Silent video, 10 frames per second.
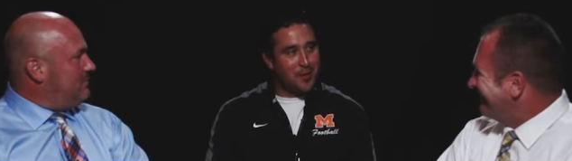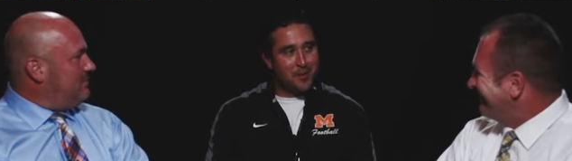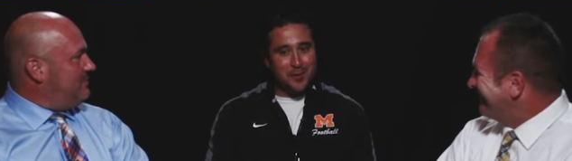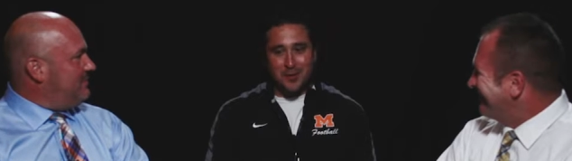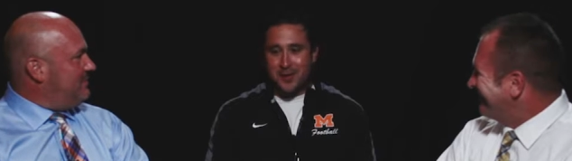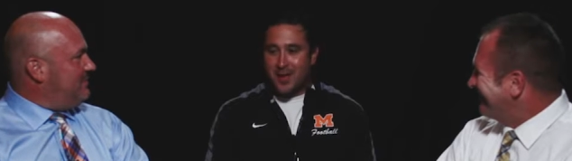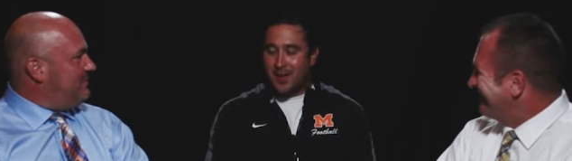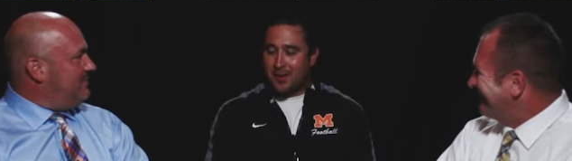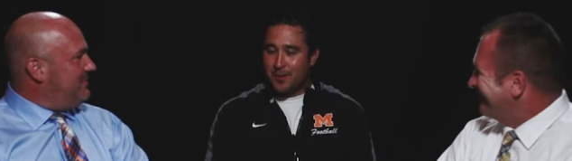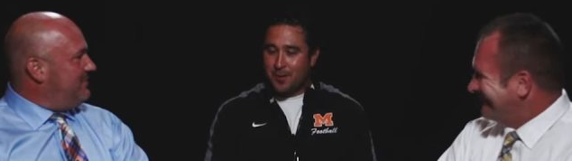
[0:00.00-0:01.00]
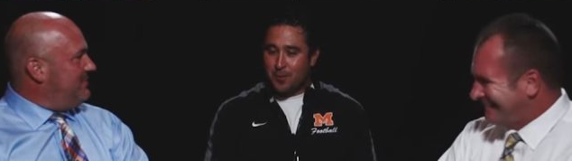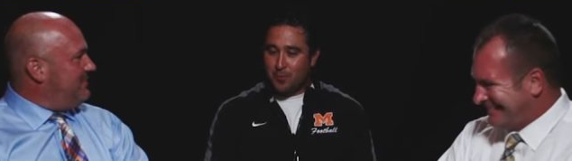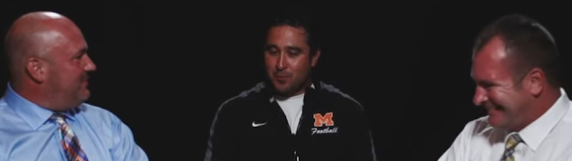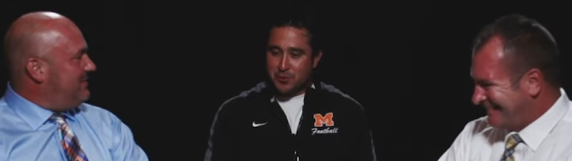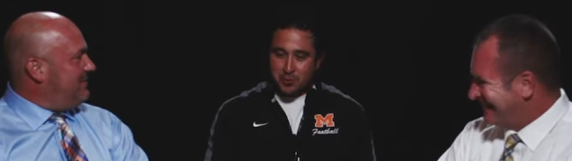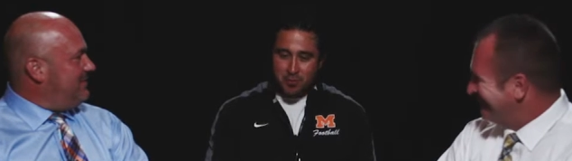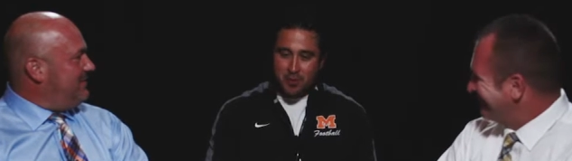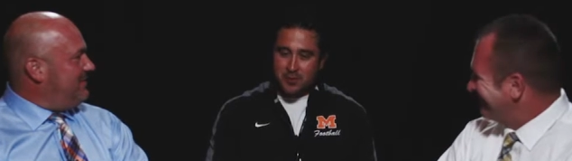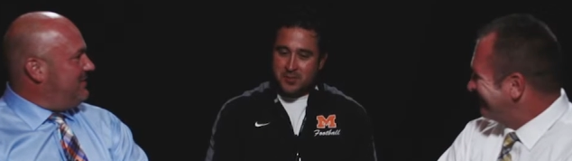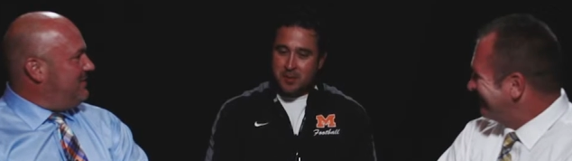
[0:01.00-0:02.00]
Speaker 1: that the other day when Mr.
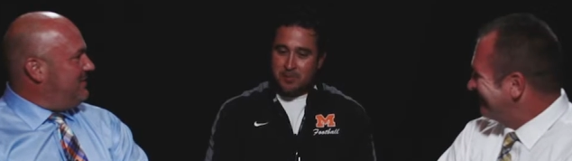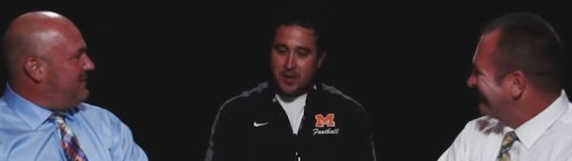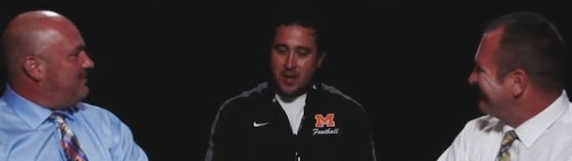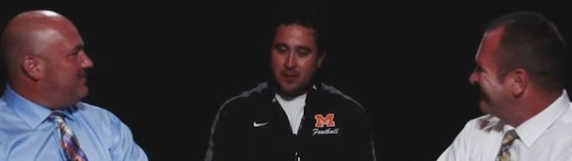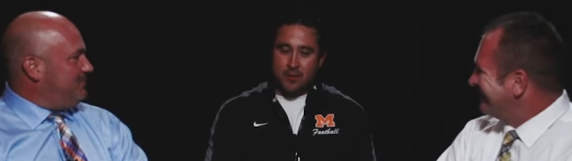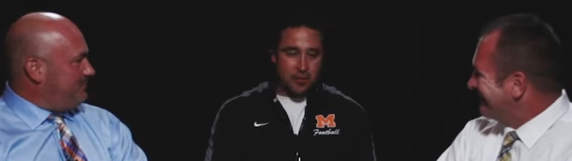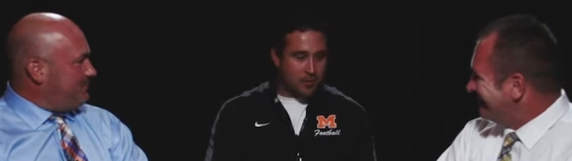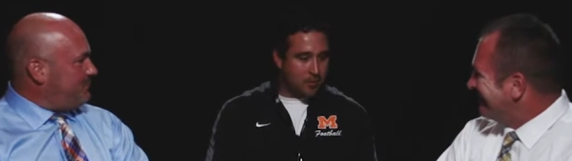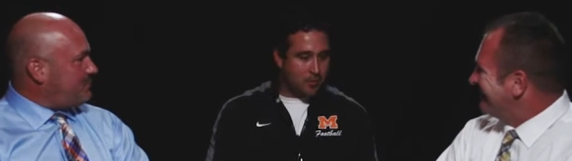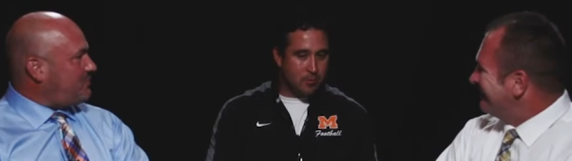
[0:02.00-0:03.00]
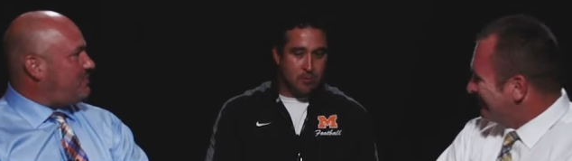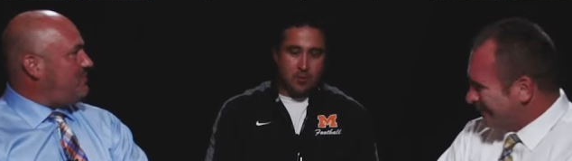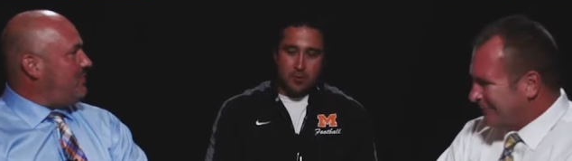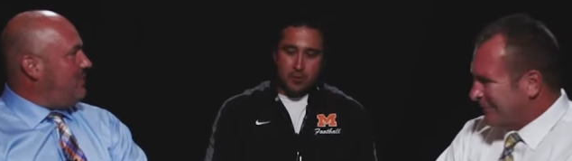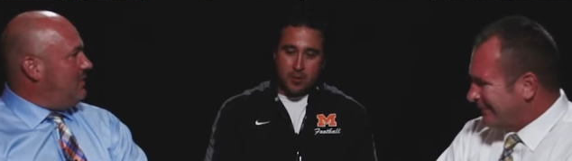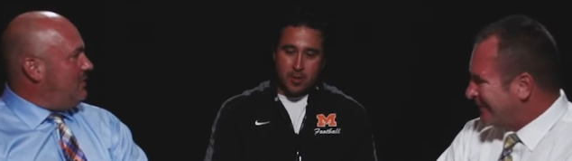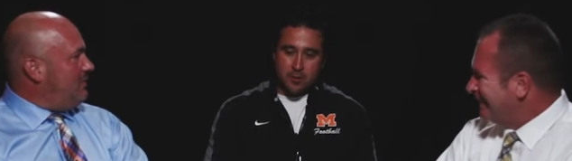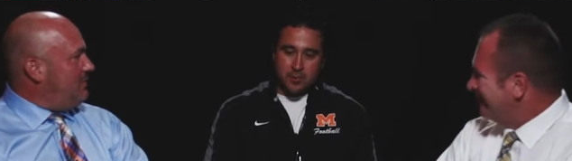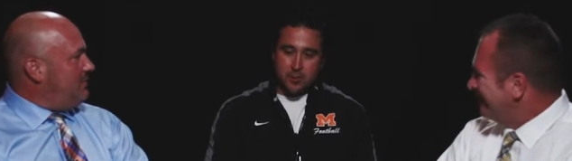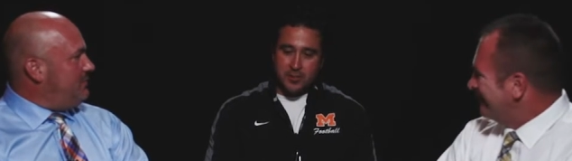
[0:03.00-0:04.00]
Crudden stepped down, and then you know uh,
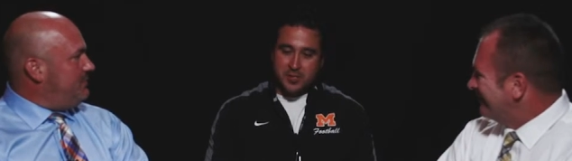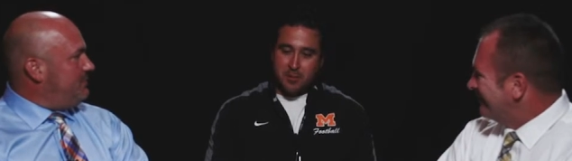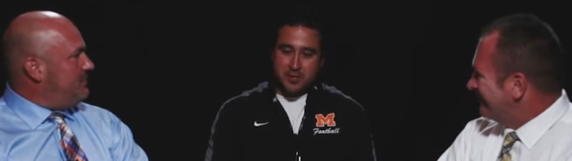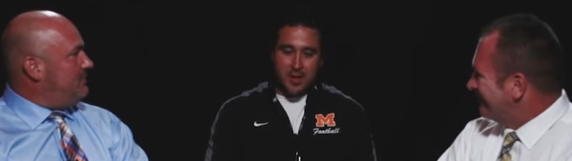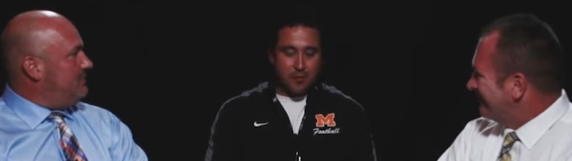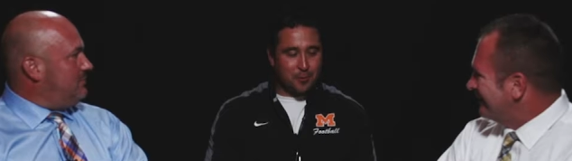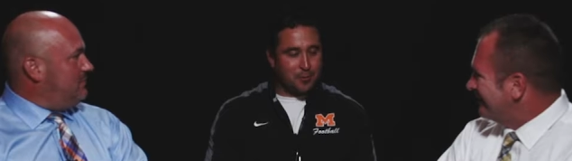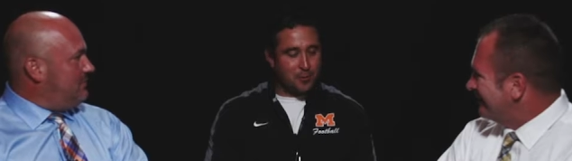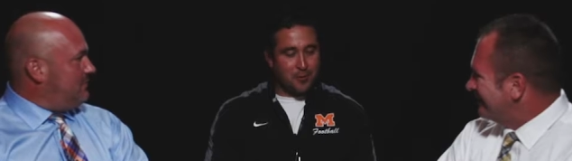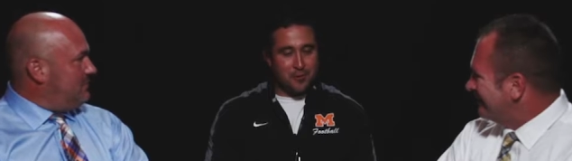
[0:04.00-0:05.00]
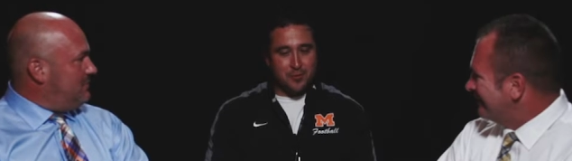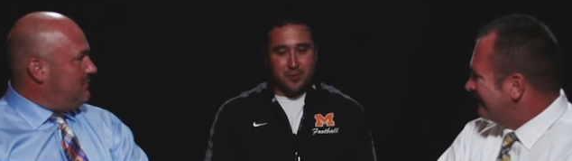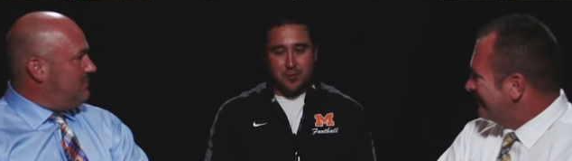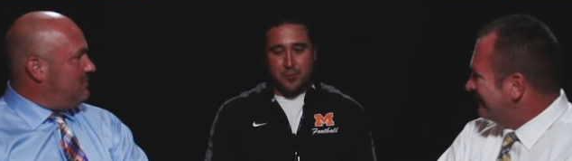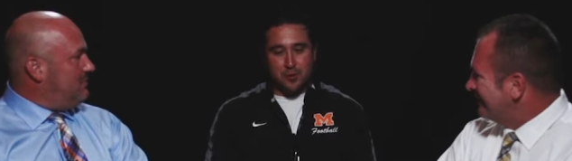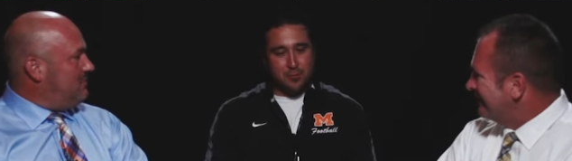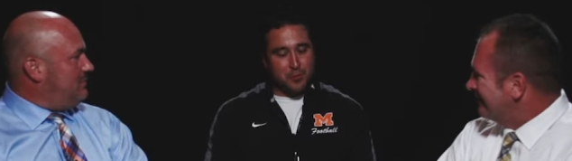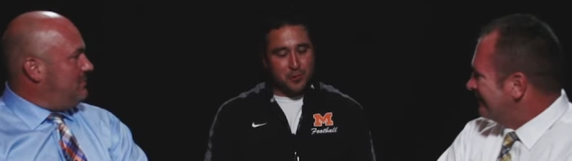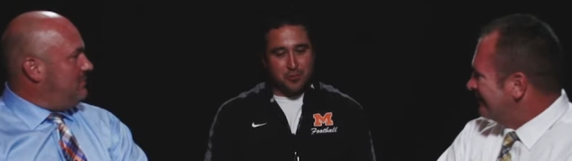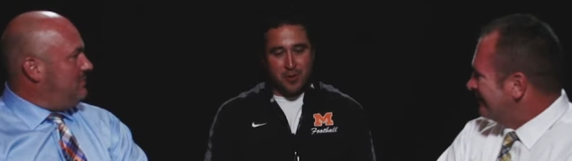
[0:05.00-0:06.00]
Jimmy stepped down earlier to be an
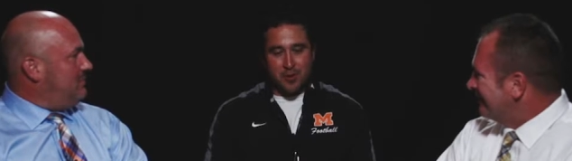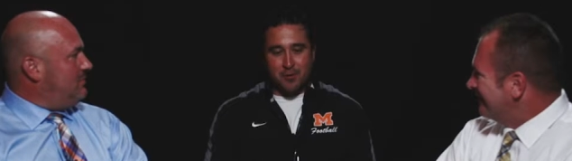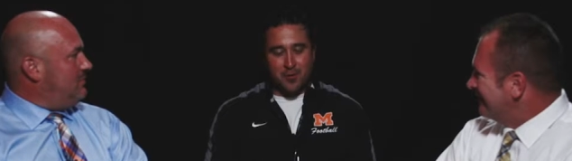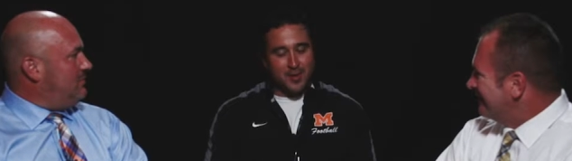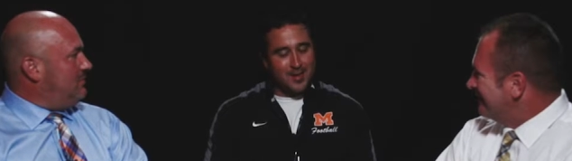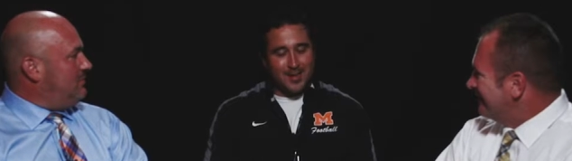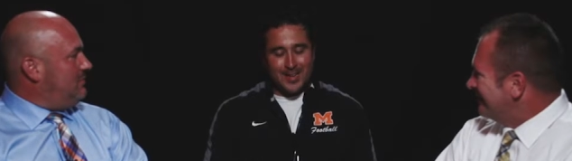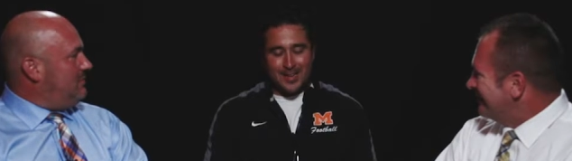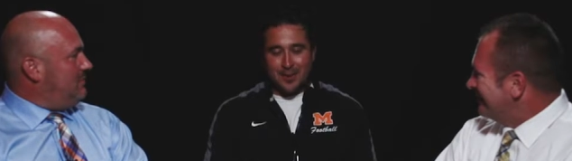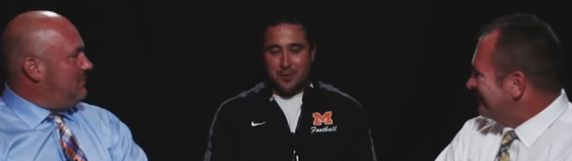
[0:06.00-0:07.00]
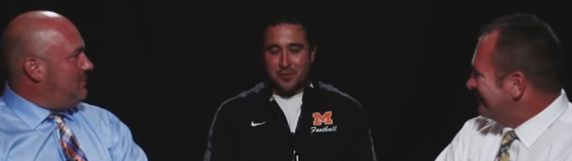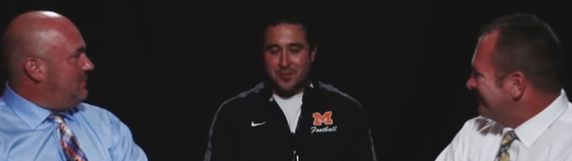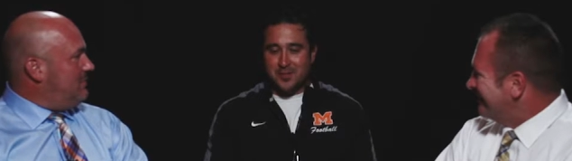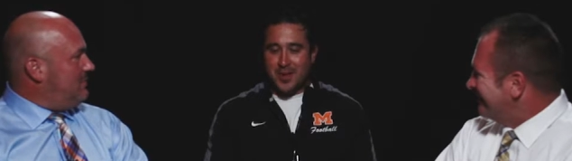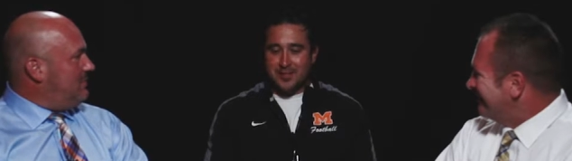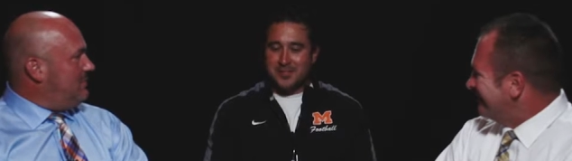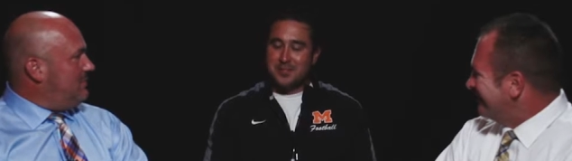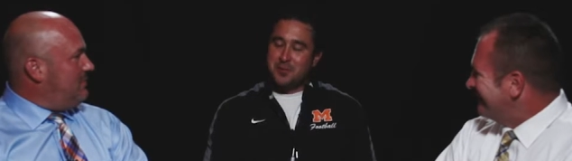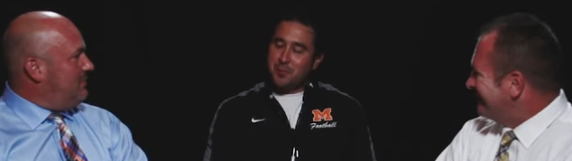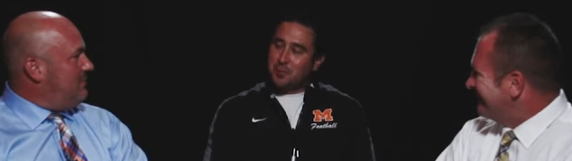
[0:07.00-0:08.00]
administrator, and you know seeing not seeing
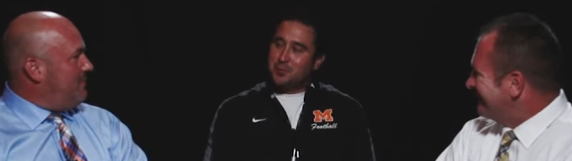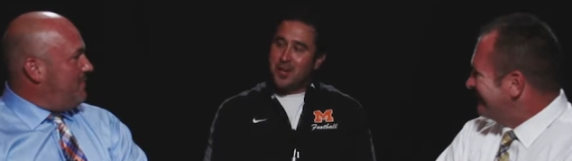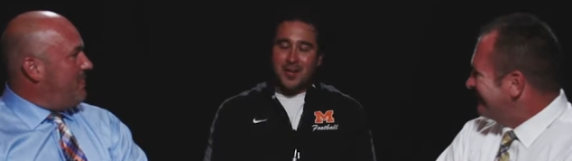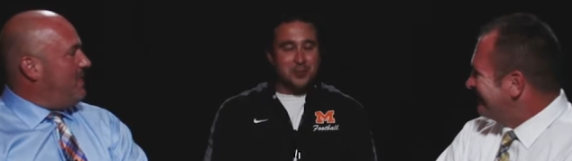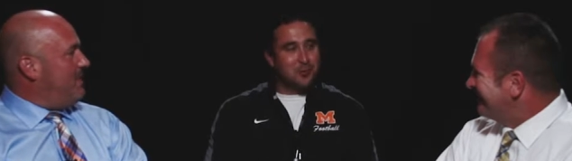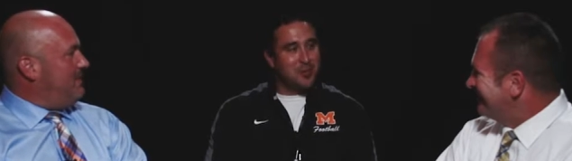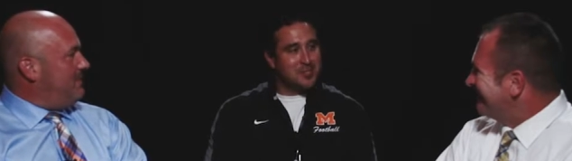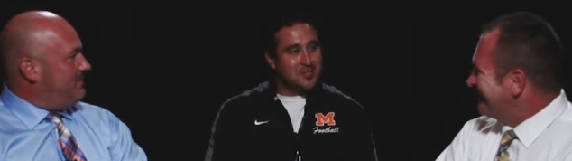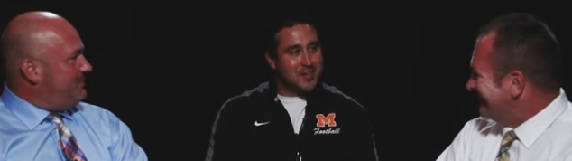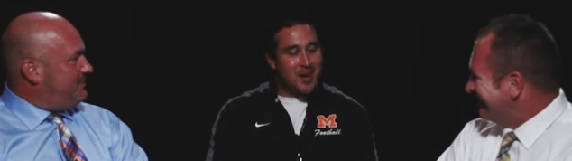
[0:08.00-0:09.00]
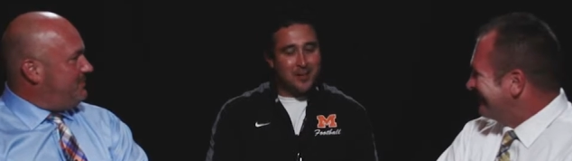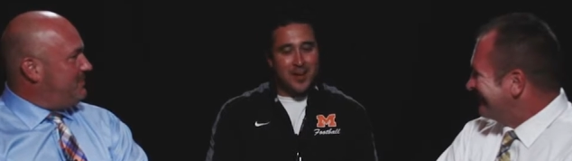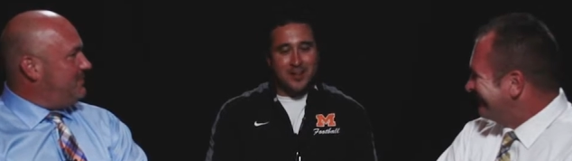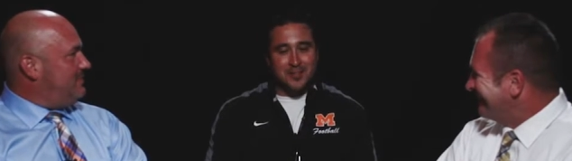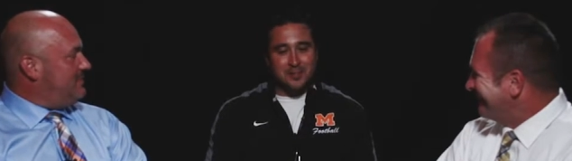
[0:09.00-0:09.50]
some of those guys across the sideline has